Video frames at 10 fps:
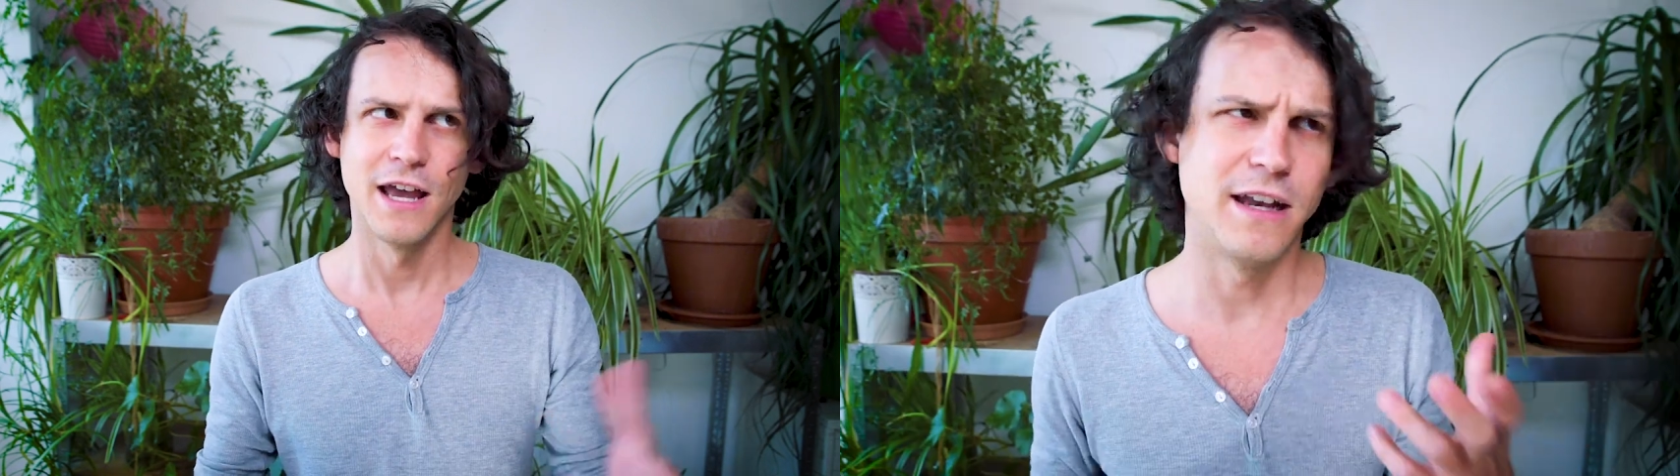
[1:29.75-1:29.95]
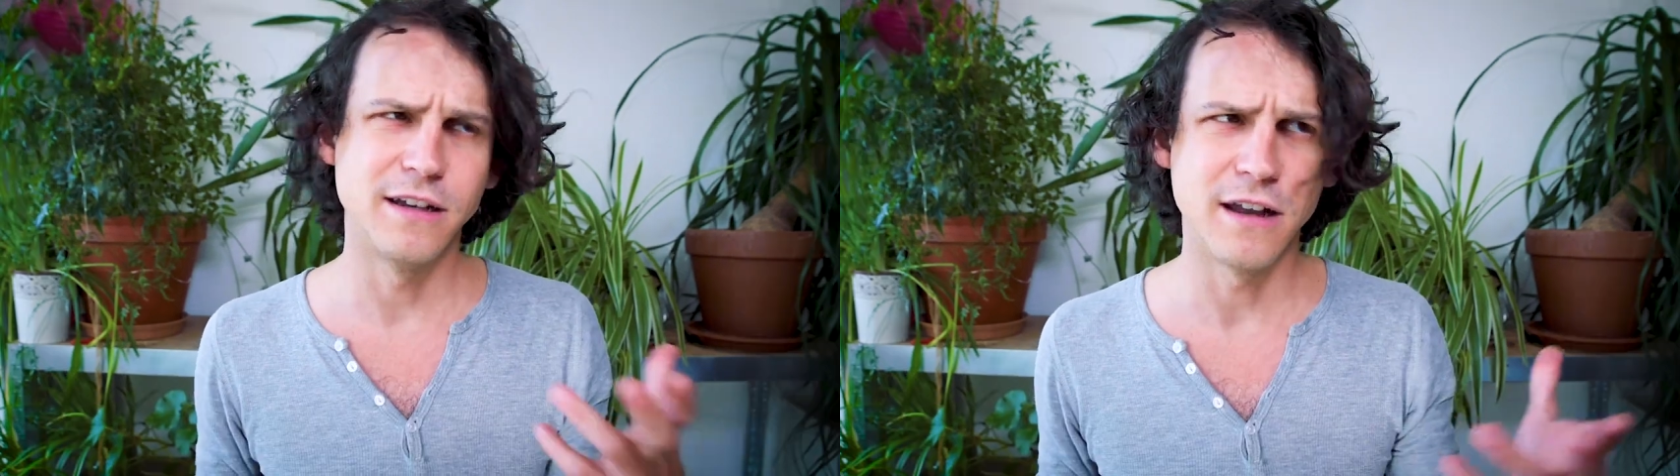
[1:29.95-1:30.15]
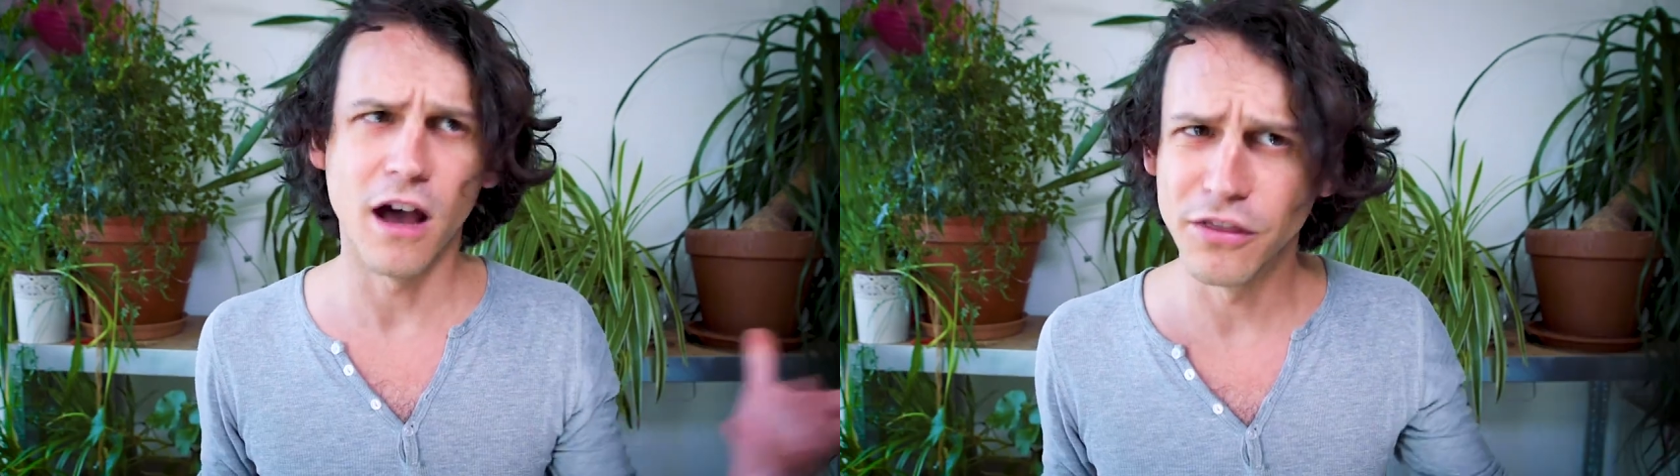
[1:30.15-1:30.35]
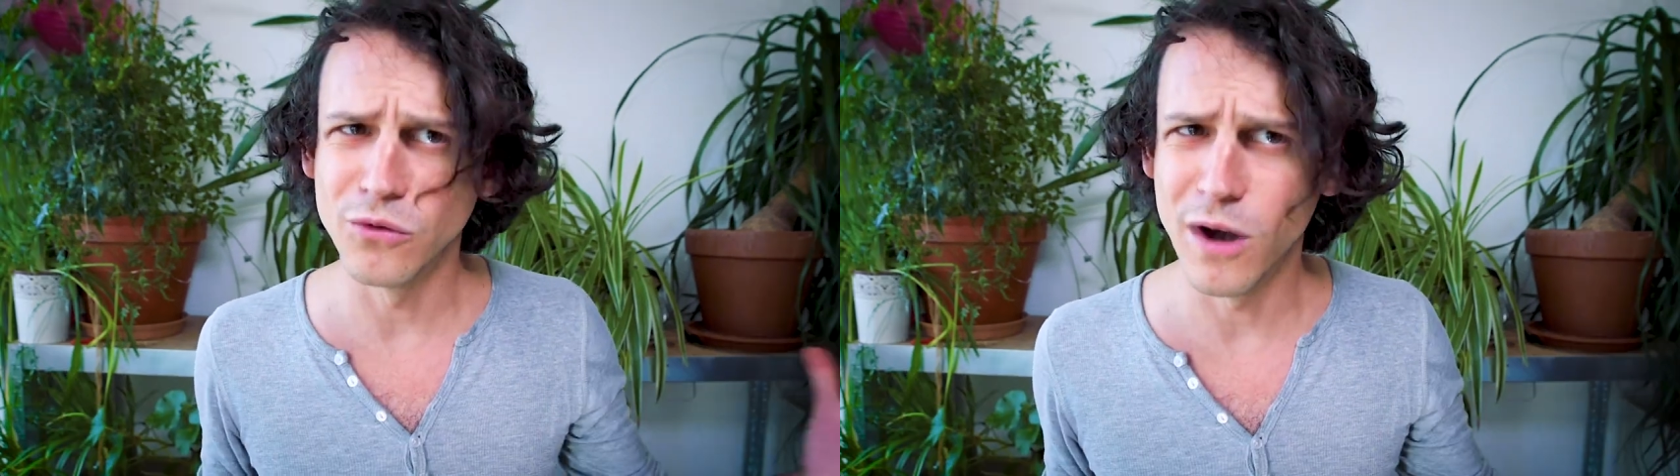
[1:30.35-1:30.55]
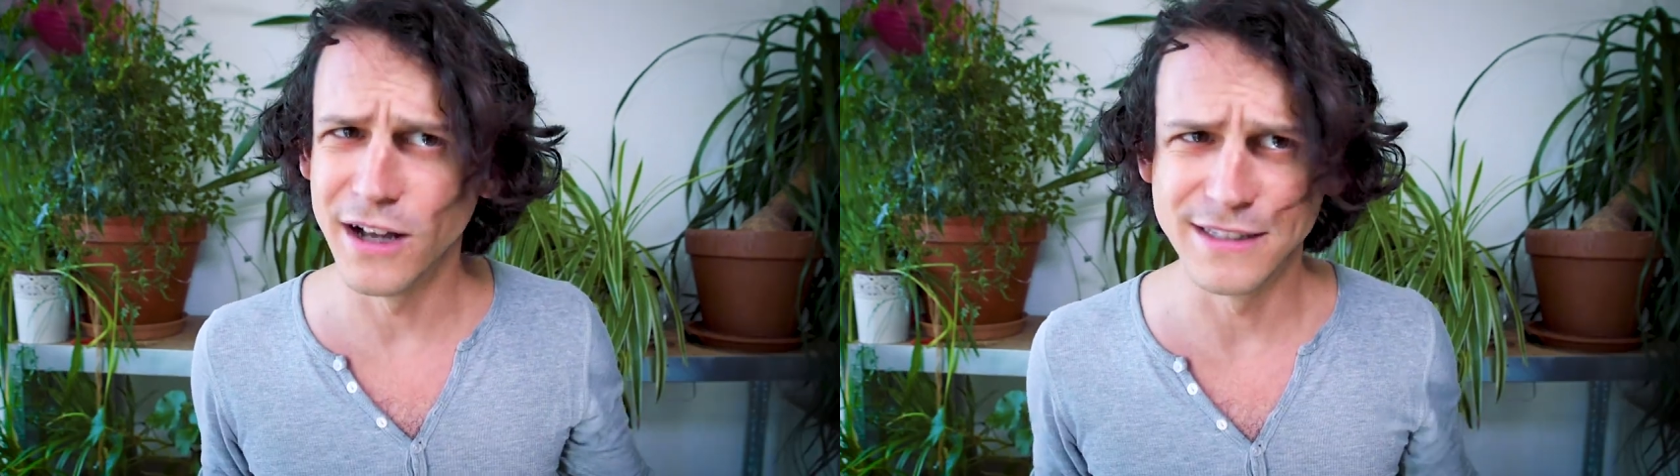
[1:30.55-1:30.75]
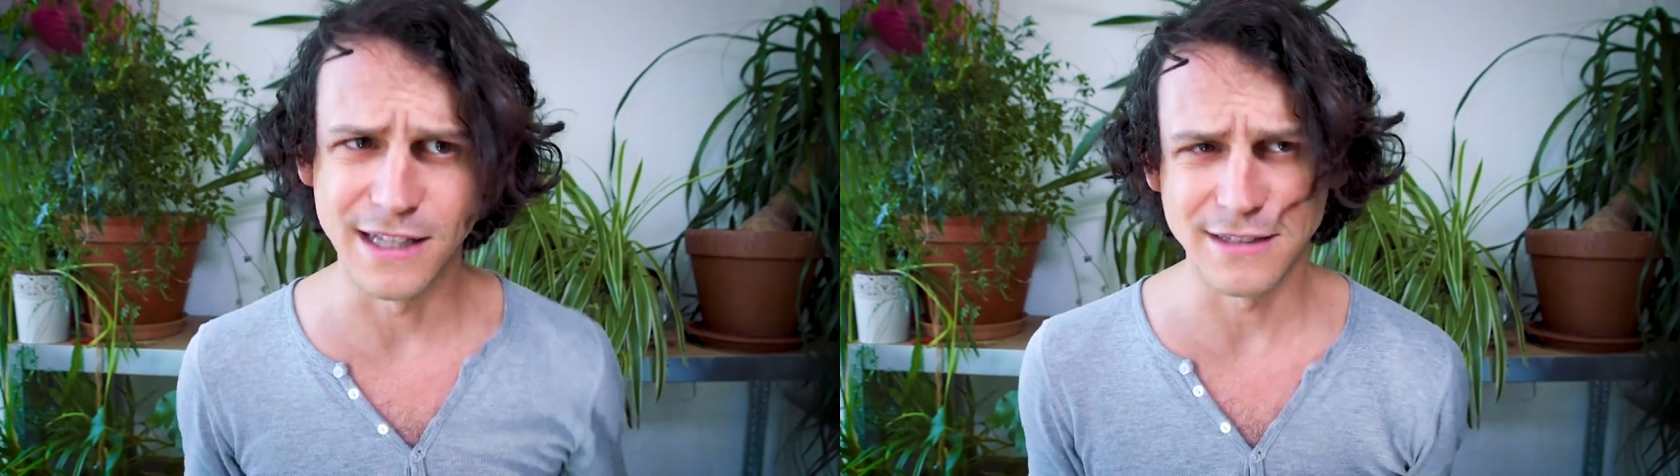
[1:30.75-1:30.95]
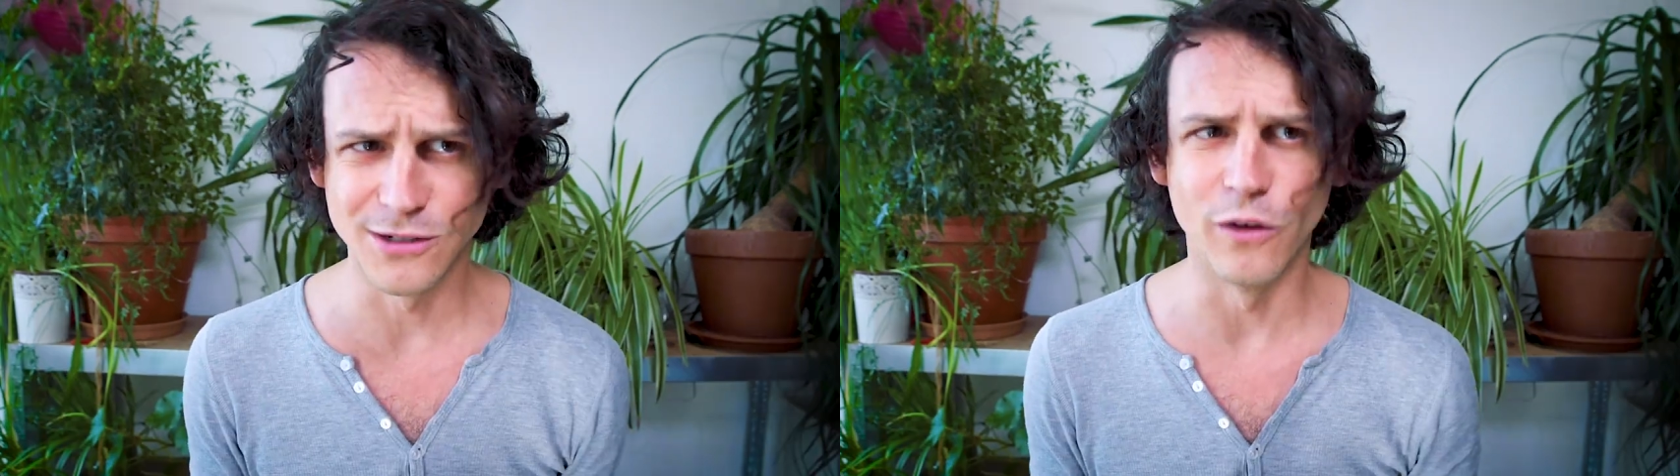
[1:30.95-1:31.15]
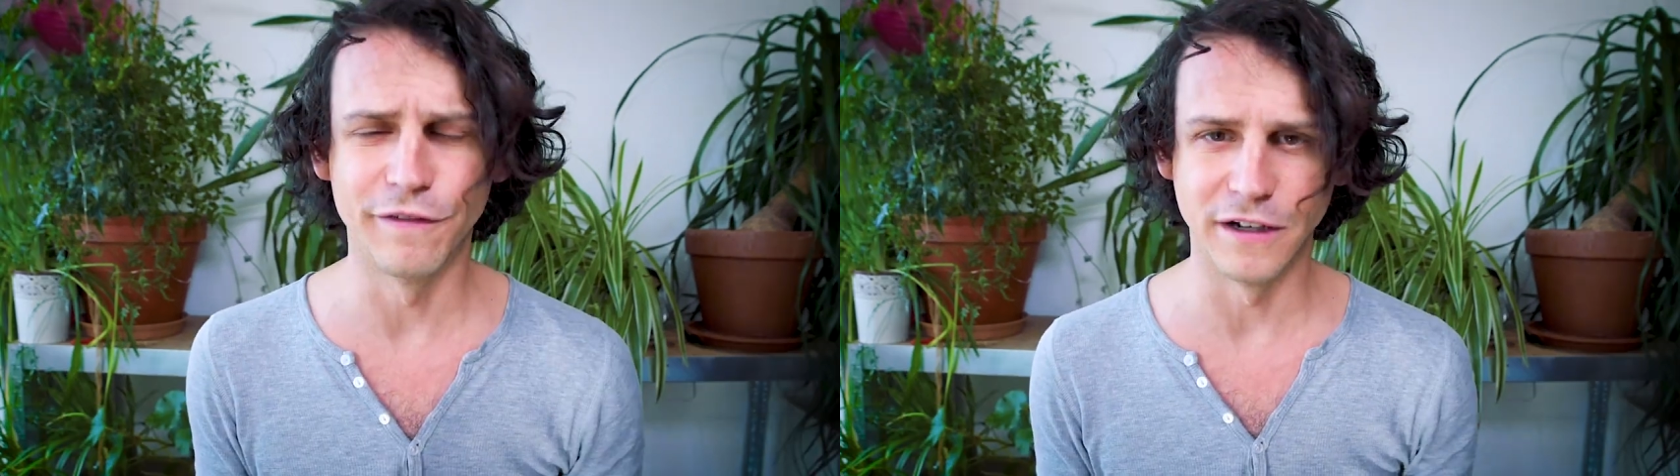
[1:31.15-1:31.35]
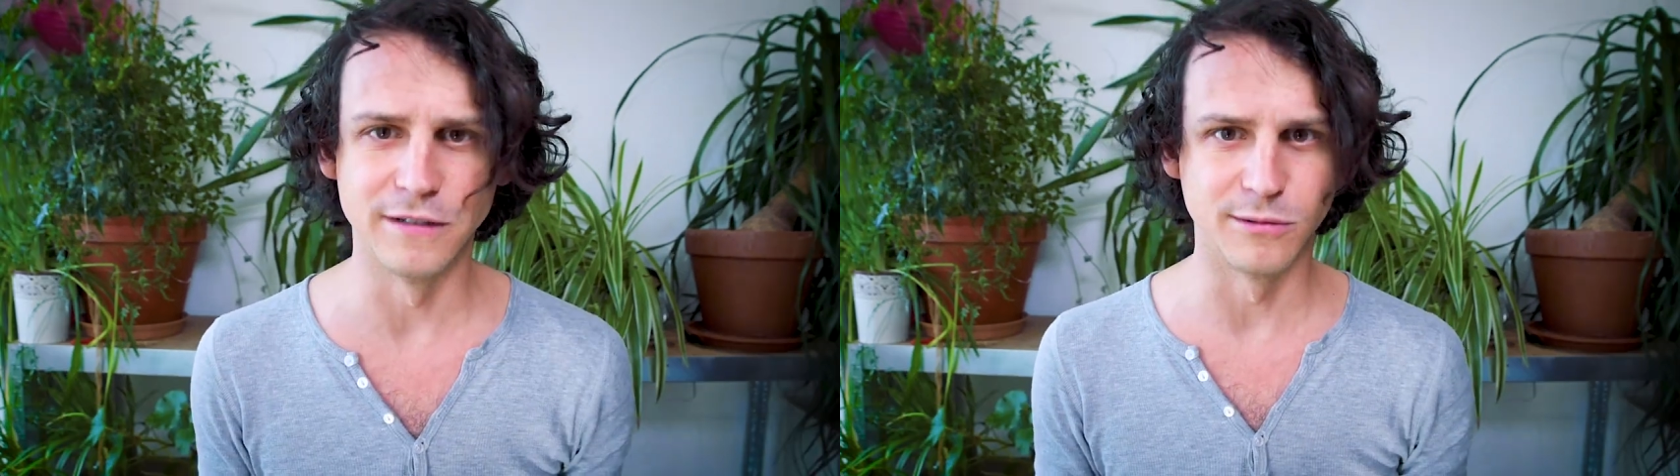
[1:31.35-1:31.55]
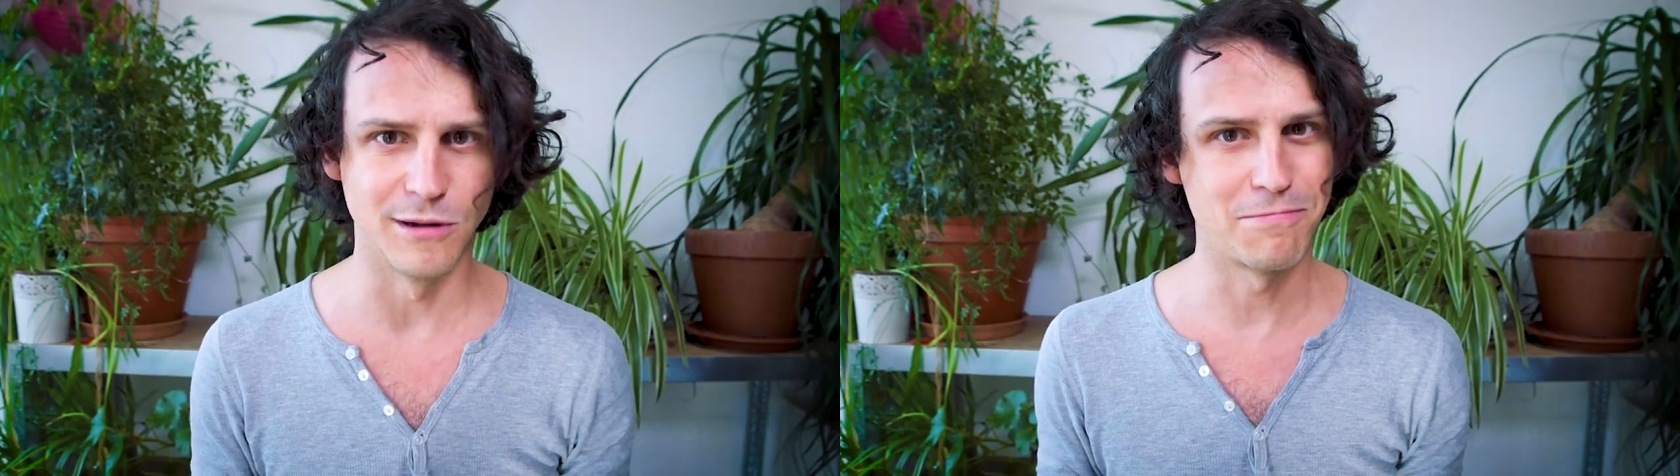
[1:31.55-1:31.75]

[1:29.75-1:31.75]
In other words, it's not filled